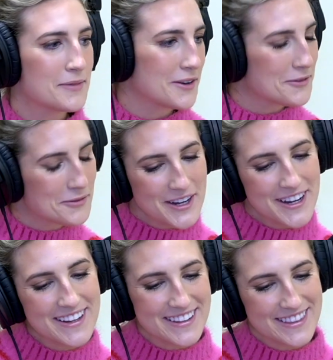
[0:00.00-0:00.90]
I'm like,
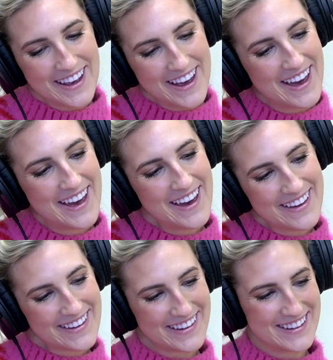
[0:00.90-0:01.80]
what the
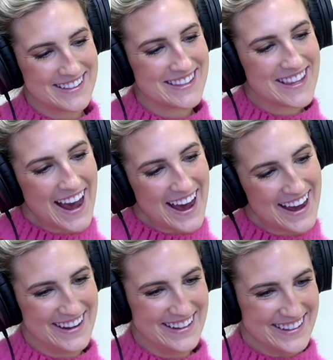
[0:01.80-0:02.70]
heck is
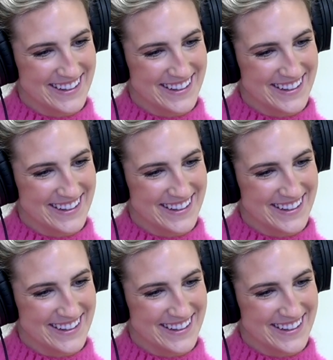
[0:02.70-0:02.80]
that?